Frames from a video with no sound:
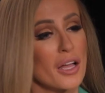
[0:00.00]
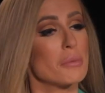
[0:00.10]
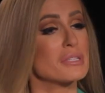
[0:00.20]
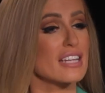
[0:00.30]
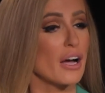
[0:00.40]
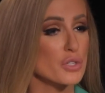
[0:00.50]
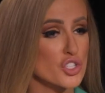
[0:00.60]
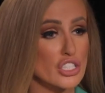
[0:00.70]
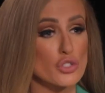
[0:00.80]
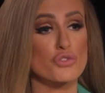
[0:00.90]
Mr.
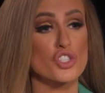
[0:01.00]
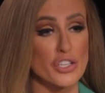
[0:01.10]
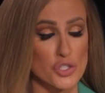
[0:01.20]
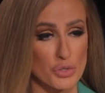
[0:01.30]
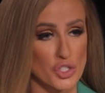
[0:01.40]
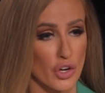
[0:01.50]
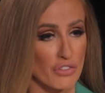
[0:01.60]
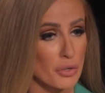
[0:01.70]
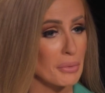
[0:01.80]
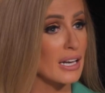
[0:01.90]
Al-Rasheed, you've just
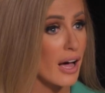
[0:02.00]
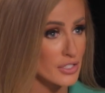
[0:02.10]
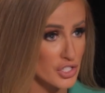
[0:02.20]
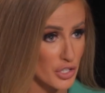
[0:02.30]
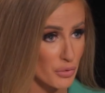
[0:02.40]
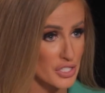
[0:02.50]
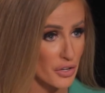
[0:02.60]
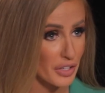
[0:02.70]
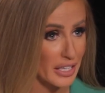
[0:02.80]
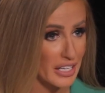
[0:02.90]
returned from a large series
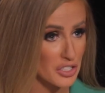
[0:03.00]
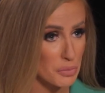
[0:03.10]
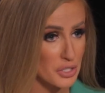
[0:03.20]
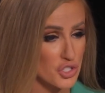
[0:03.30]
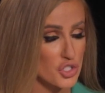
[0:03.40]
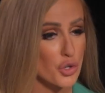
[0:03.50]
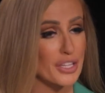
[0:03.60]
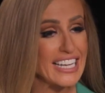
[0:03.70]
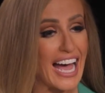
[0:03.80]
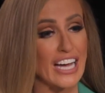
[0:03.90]
of engagements during
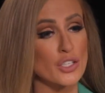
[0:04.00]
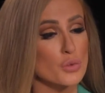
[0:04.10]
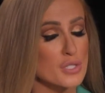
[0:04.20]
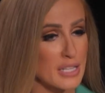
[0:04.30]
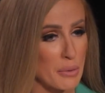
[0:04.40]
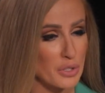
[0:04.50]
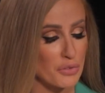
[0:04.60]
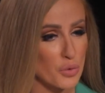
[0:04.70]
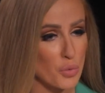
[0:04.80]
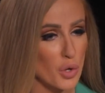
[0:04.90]
the annual summit
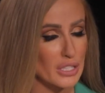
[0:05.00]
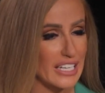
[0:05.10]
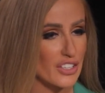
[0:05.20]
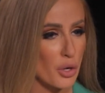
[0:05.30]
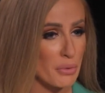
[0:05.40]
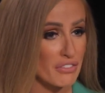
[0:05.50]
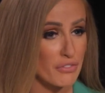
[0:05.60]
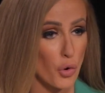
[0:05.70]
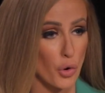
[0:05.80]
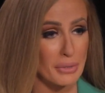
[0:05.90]
of the World Economic
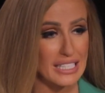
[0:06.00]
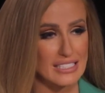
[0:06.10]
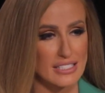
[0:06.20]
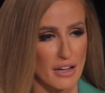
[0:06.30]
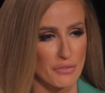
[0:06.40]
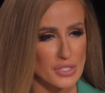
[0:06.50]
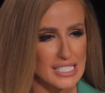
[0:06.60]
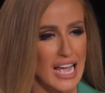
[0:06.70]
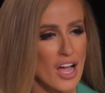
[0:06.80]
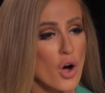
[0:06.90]
Forum in Davos.
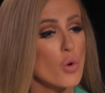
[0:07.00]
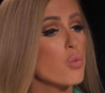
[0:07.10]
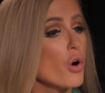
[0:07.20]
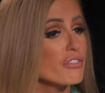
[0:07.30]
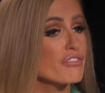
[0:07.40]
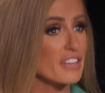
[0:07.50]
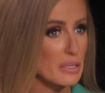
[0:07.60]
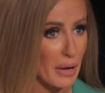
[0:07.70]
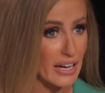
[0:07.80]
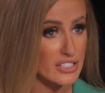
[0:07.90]
What
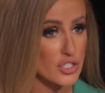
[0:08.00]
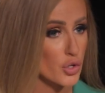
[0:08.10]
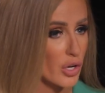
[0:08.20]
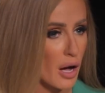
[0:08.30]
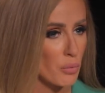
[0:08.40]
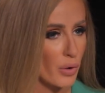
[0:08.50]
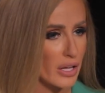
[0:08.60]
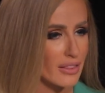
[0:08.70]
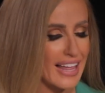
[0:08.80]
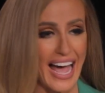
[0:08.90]
feedback did you come
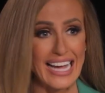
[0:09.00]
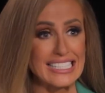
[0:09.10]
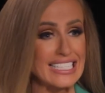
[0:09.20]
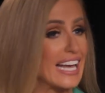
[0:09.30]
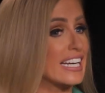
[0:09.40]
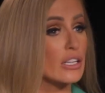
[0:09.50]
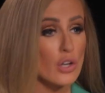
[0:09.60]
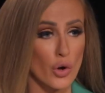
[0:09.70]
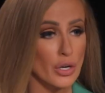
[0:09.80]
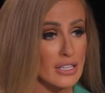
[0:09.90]
with, and any
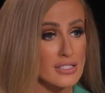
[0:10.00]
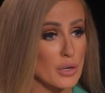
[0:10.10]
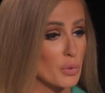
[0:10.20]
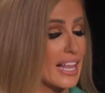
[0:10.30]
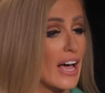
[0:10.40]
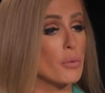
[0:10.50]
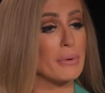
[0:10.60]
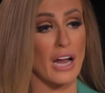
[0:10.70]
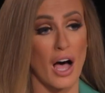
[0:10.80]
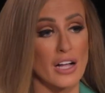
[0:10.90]
learnings that will help
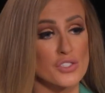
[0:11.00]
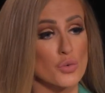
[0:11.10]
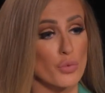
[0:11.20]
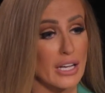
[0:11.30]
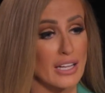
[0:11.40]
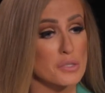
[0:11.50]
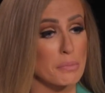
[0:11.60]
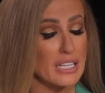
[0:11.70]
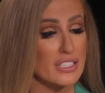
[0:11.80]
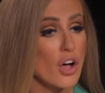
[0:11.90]
enhance Riyadh's
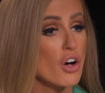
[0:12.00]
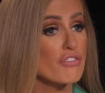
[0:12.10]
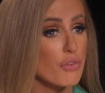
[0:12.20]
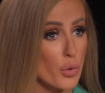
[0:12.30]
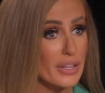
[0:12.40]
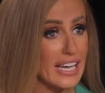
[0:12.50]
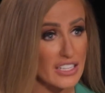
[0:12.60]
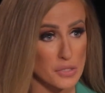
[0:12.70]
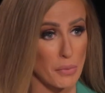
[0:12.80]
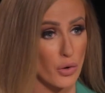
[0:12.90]
bid for the
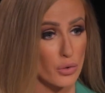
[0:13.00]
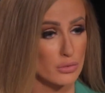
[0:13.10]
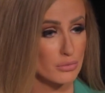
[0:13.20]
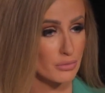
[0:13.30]
Expo?